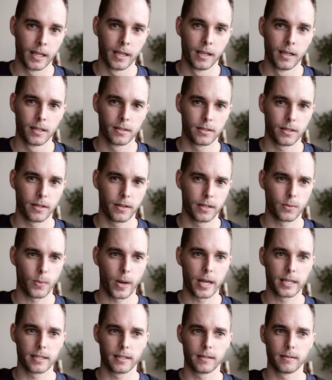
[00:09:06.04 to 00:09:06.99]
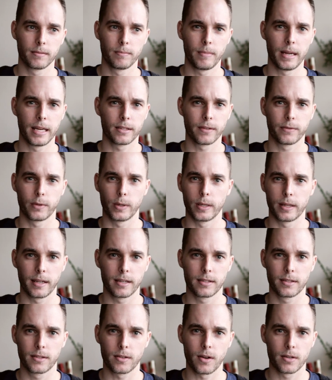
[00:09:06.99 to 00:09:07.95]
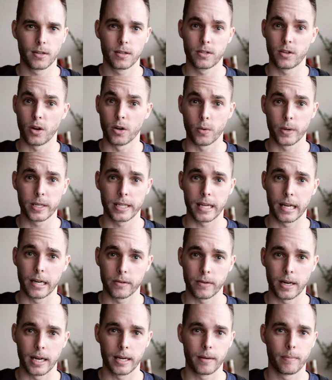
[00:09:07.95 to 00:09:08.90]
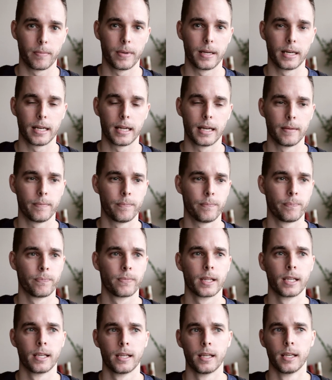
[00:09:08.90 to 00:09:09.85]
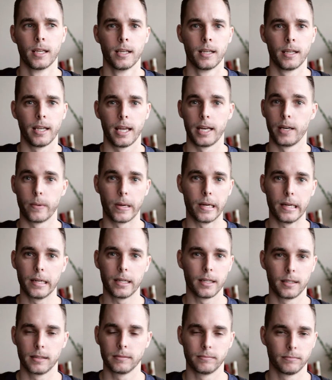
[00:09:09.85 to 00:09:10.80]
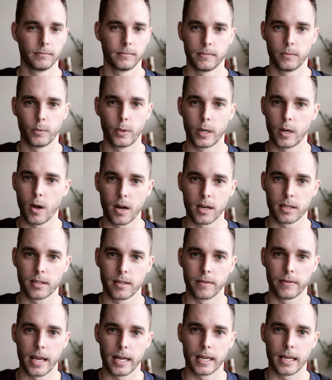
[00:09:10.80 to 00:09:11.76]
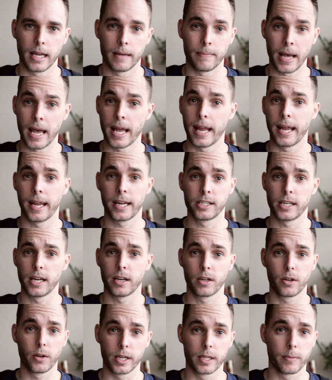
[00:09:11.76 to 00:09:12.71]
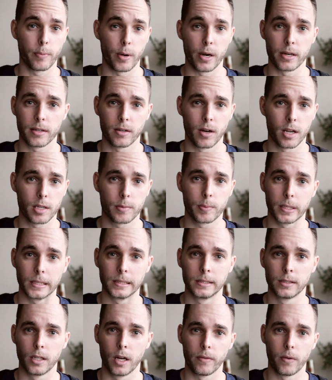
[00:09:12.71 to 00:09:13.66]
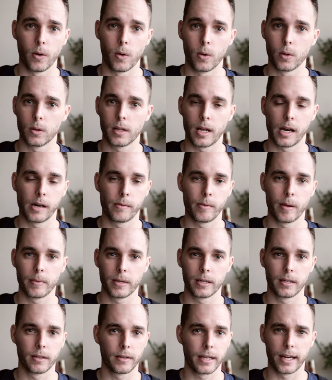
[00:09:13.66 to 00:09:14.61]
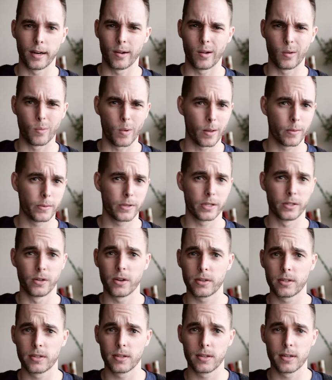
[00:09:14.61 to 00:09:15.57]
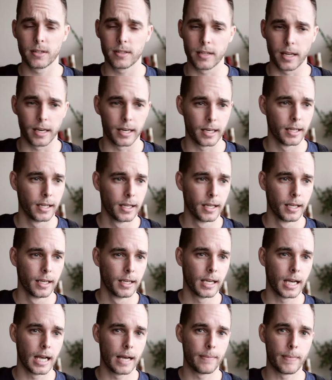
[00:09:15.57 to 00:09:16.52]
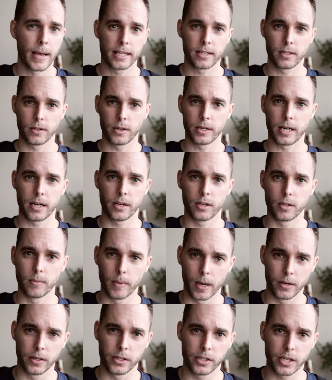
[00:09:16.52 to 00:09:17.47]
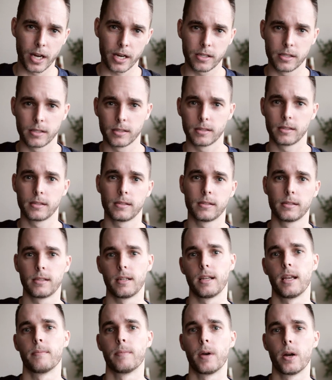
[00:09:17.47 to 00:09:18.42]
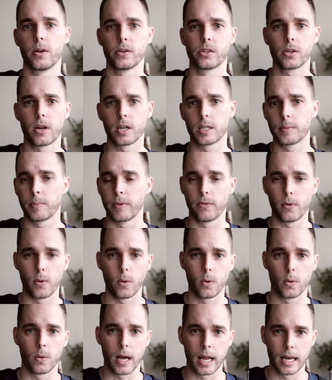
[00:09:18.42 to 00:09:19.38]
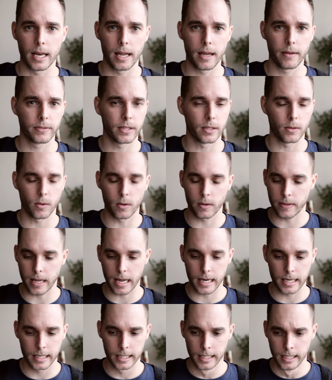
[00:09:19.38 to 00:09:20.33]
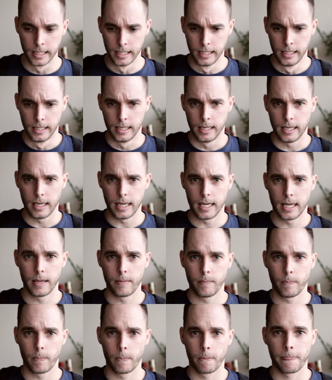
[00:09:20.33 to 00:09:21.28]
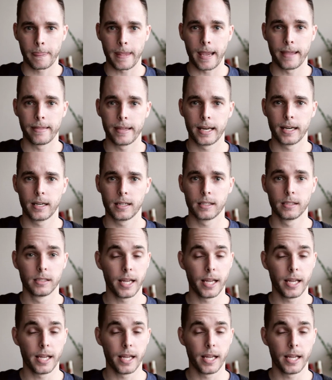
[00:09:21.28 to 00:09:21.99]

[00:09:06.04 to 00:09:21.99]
So there's ways and means of doing things. Doctors don't always get it right. But anyway, regardless of that, I actually had a good experience in hospital overall. I remember getting on well with the nurses, and had to learn how to do my own injection, my own shots before I left, and all of that. And then,